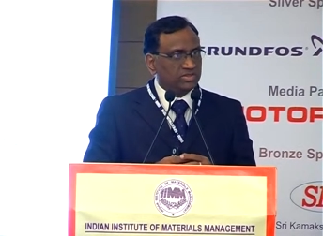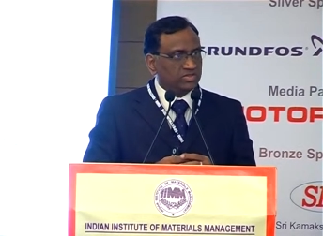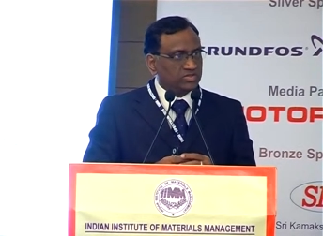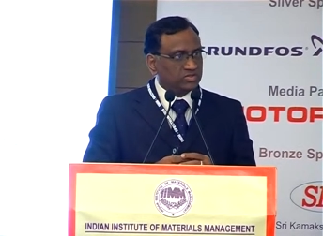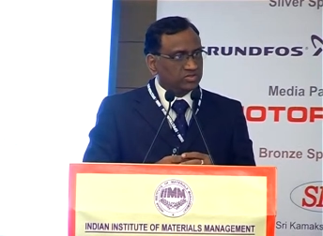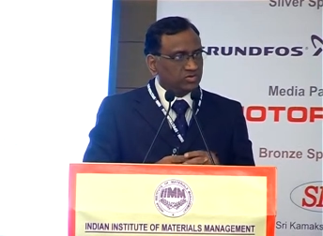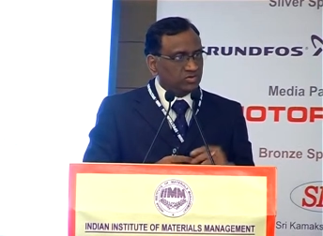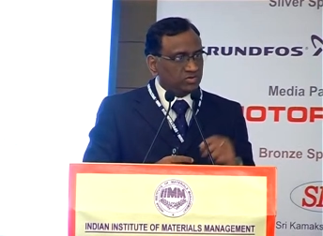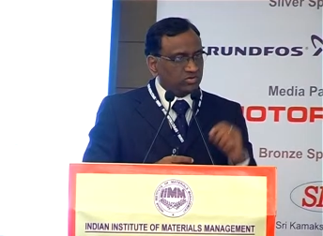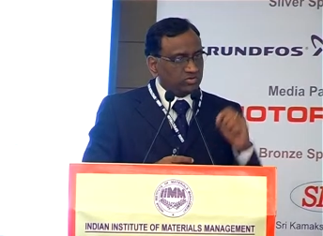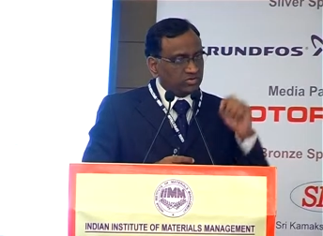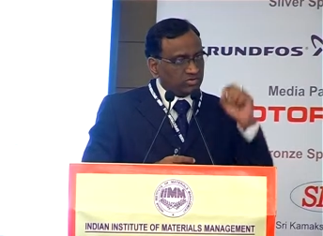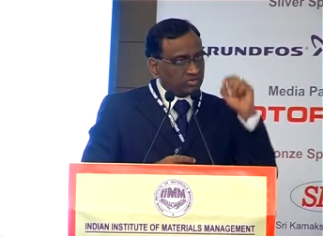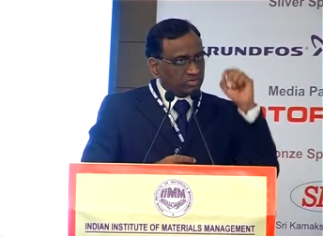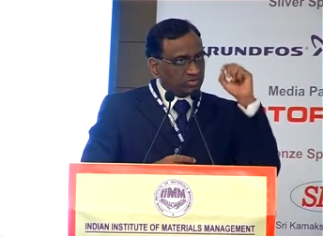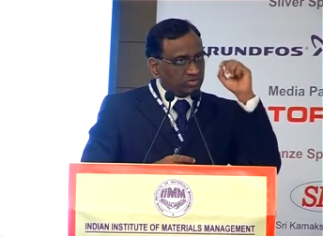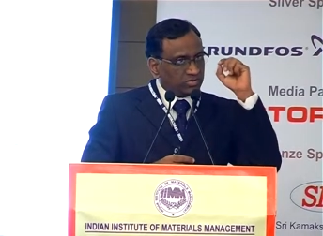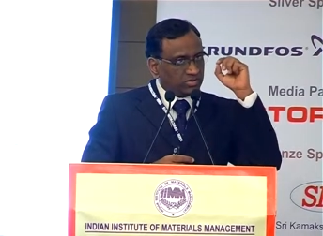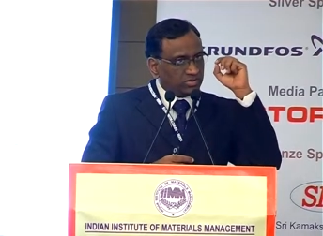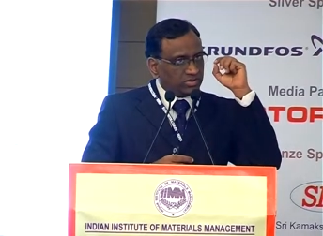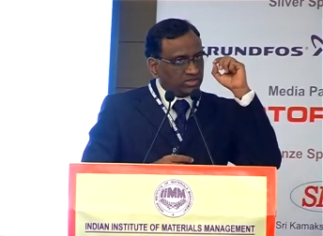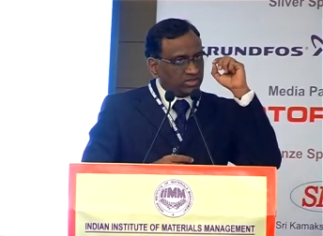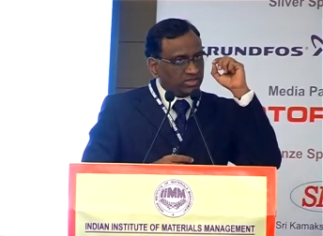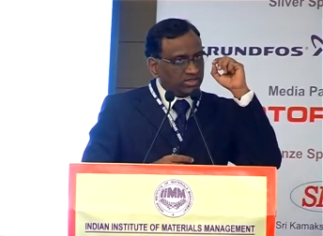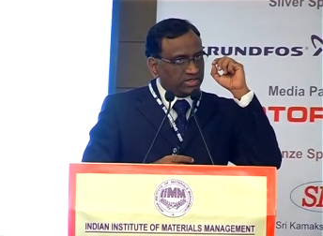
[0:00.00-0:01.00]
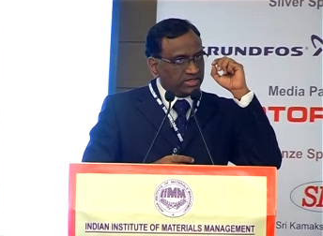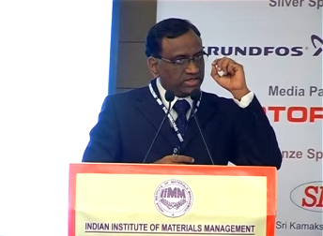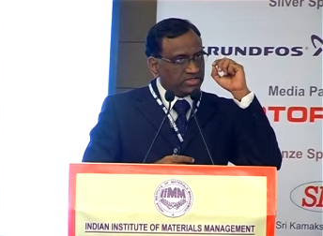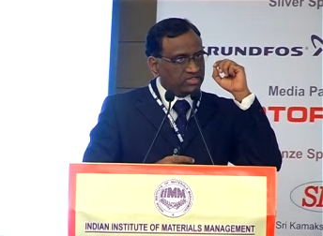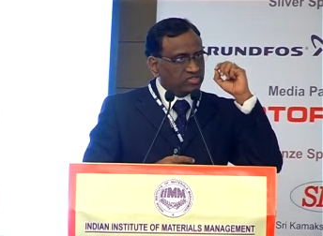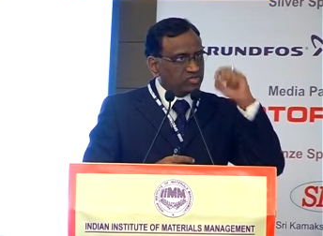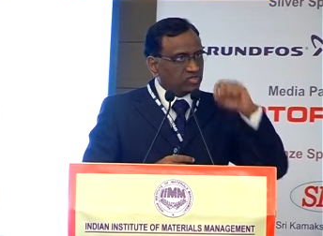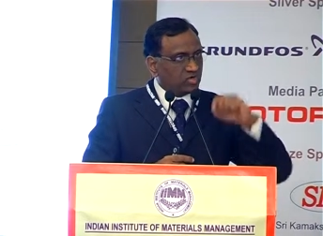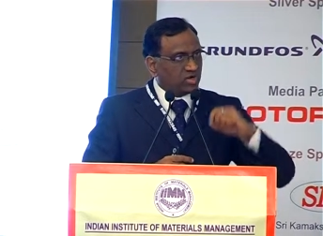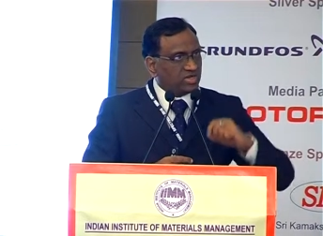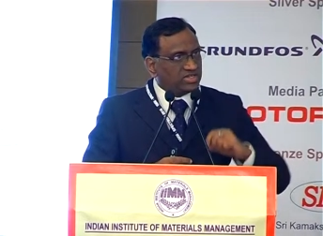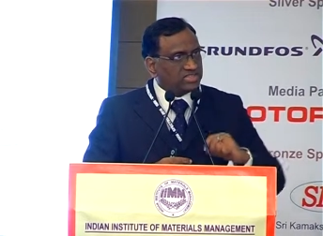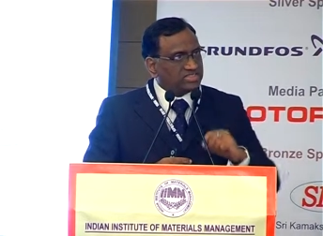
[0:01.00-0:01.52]
So
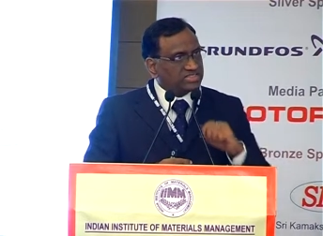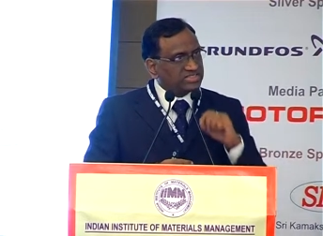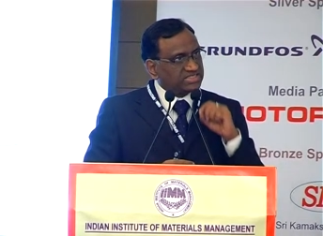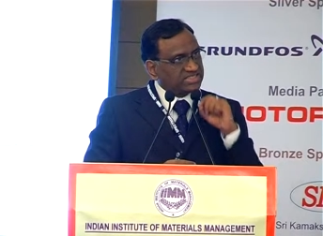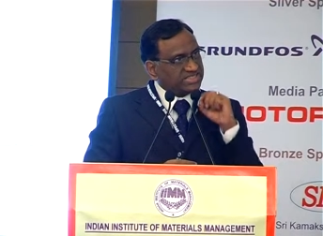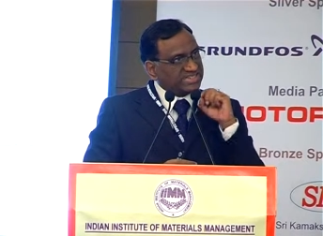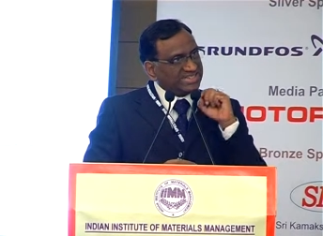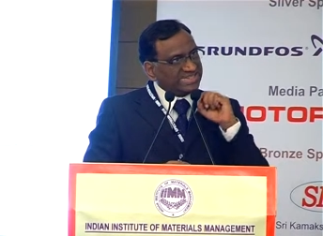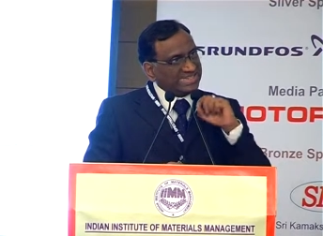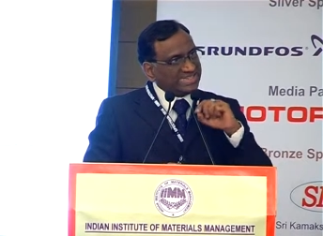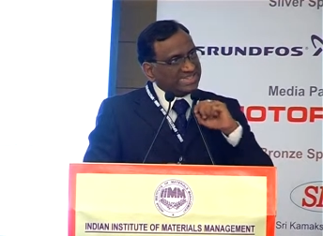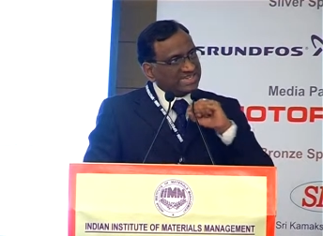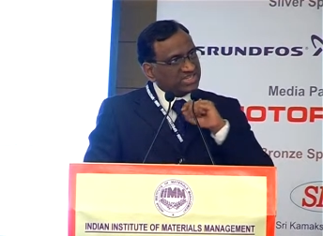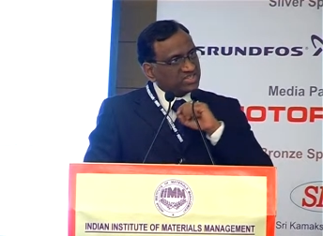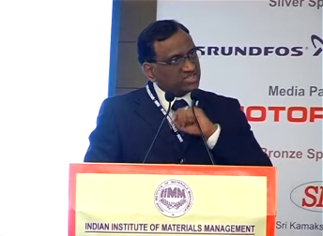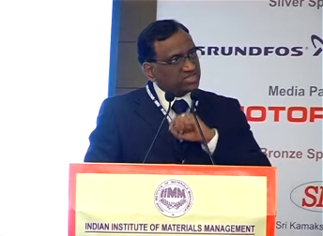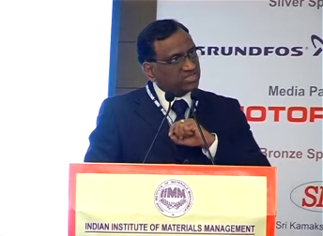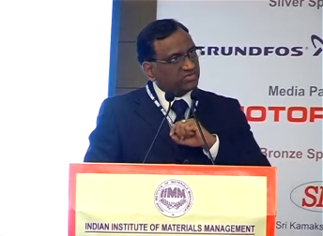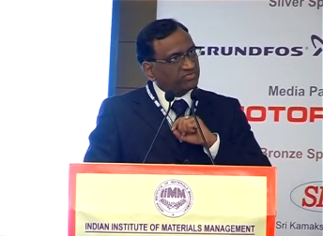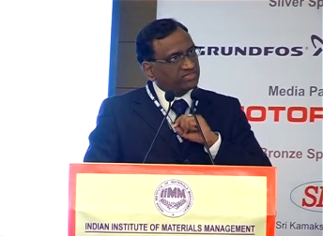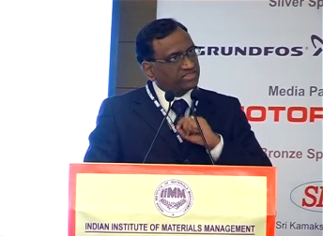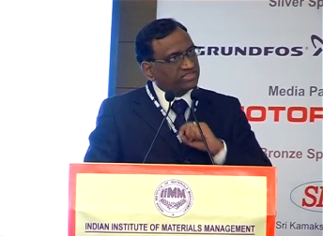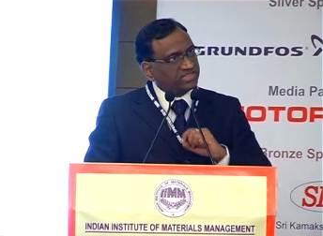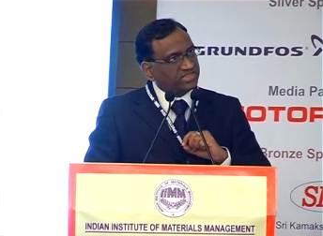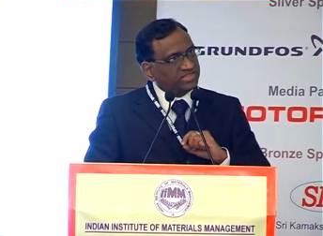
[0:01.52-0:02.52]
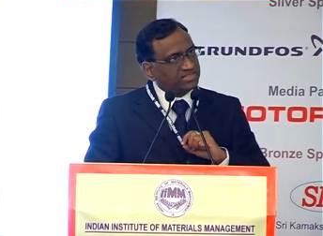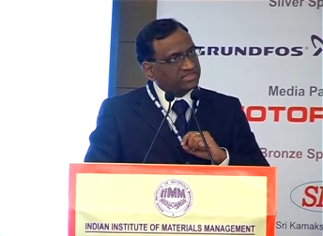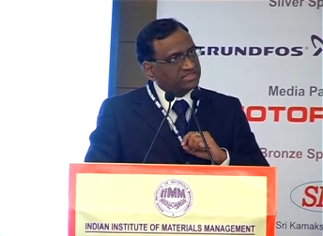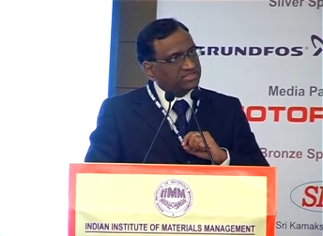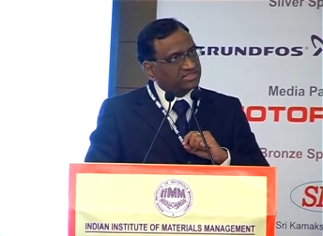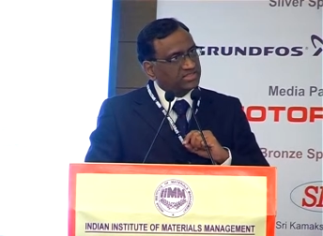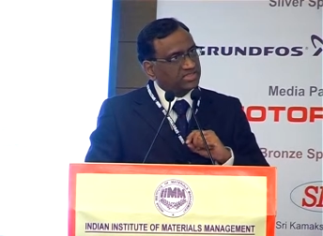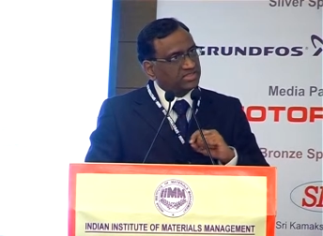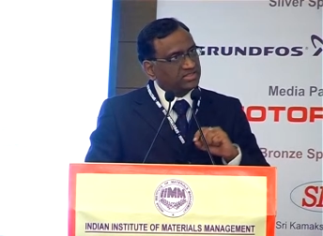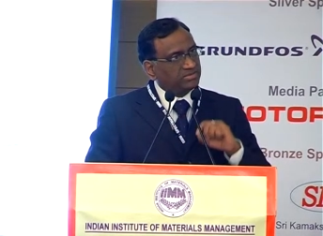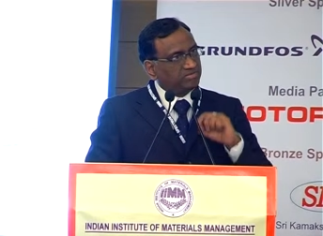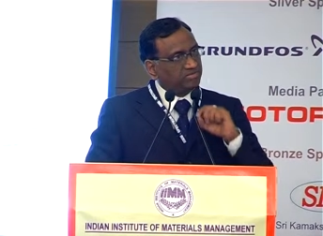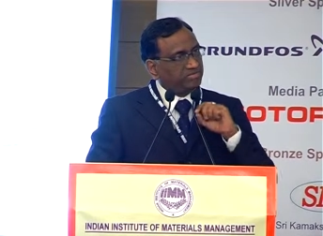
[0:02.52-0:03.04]
it's not just integration of things
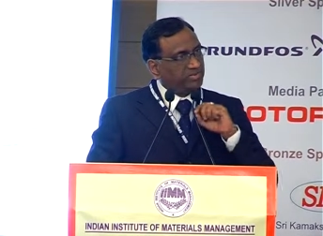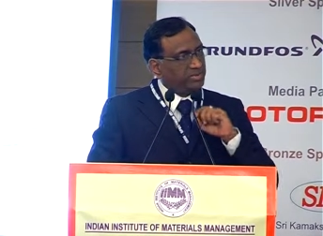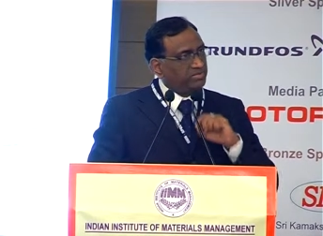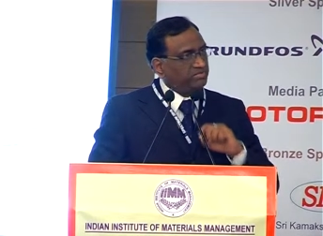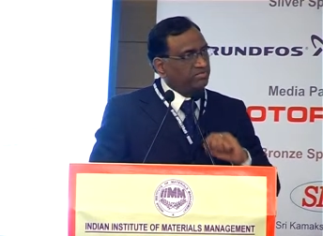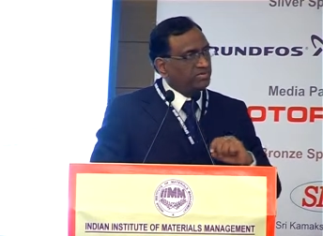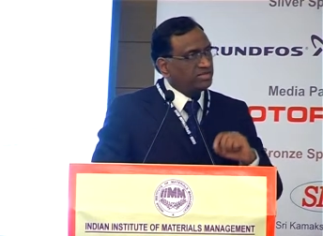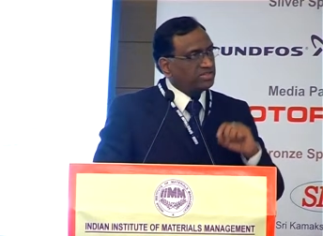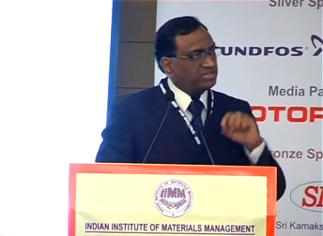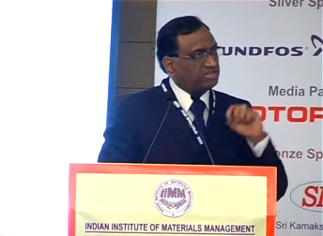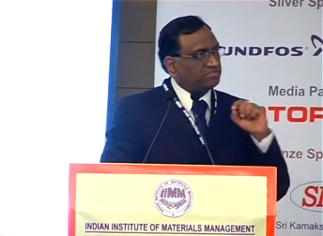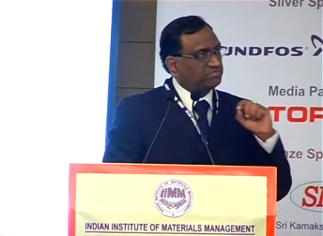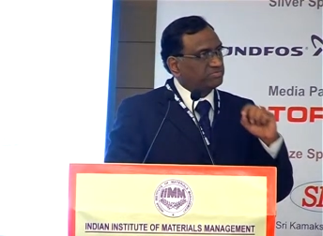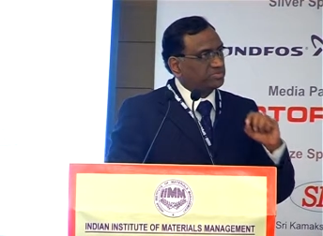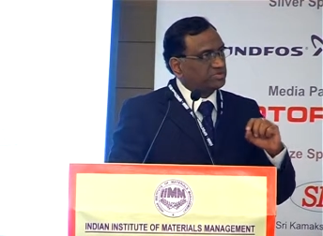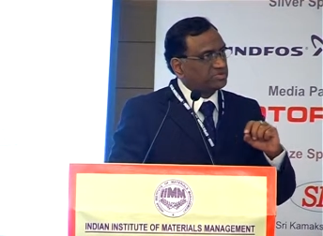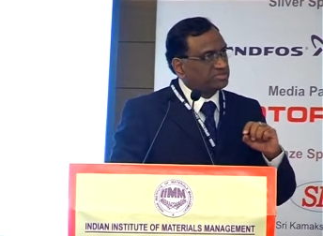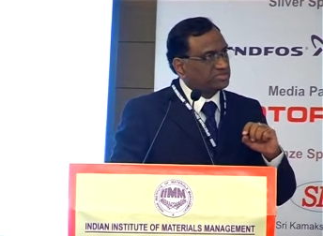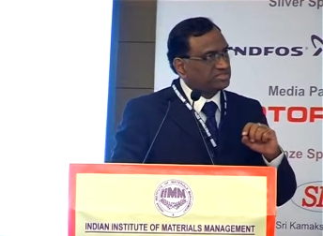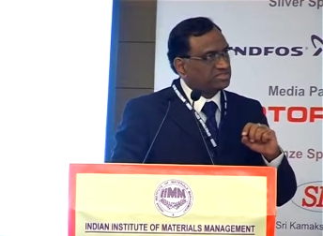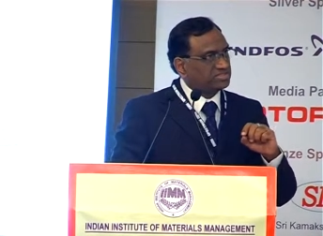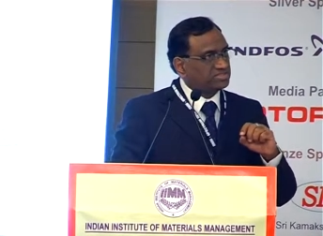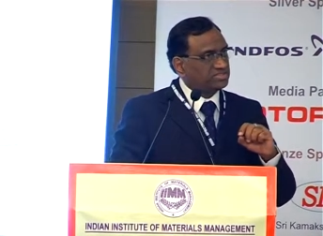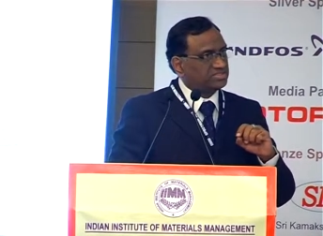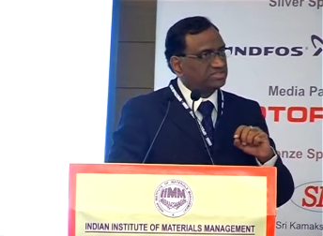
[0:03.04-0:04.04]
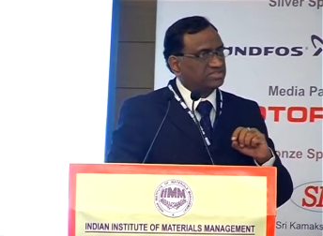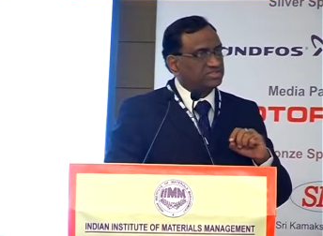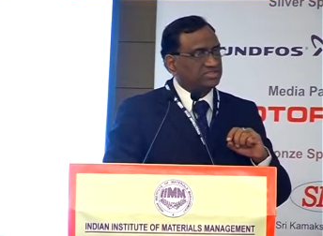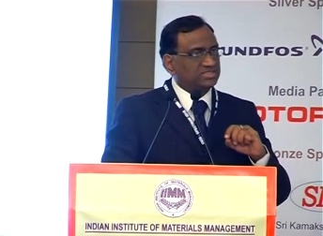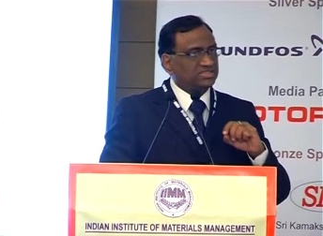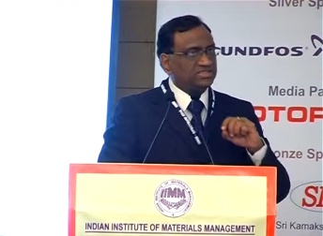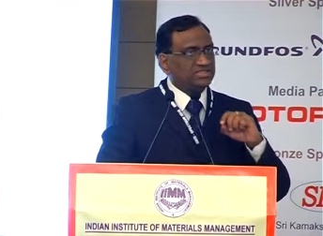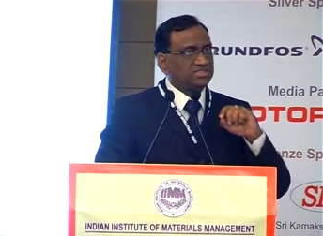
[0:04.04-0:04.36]
and the people and the processes,